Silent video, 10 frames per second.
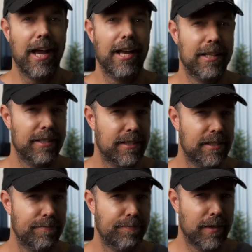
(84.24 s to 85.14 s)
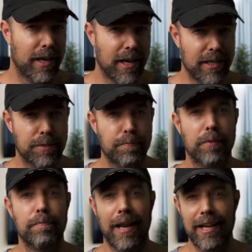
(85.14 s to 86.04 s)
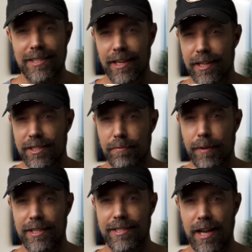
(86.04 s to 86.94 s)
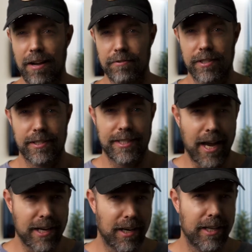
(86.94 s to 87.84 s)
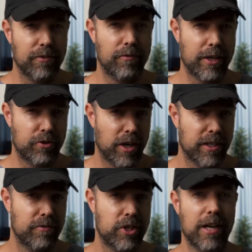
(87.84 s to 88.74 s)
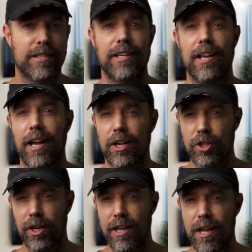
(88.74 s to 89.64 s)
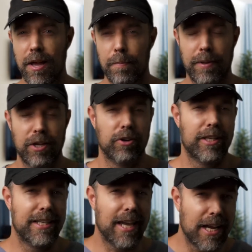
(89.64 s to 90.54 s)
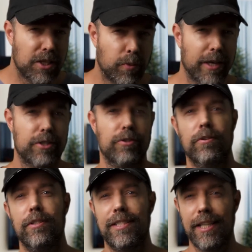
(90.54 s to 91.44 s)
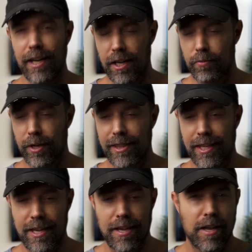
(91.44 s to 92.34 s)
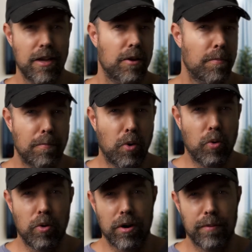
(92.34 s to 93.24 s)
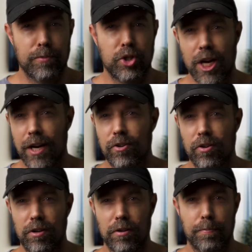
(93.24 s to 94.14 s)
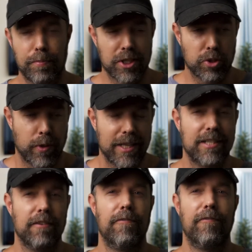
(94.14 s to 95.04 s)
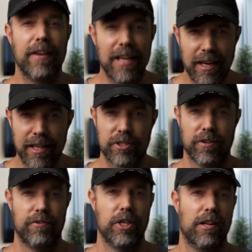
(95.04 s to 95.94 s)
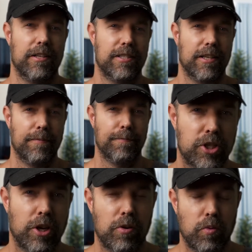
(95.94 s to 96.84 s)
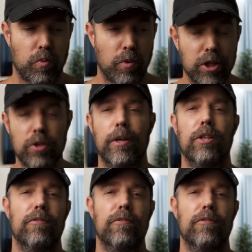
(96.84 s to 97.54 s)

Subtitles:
And as perplexing as it may sound, tackling retroactive jealousy can actually be your gateway to dealing with the more general persuasive feelings of jealousy. So what do we do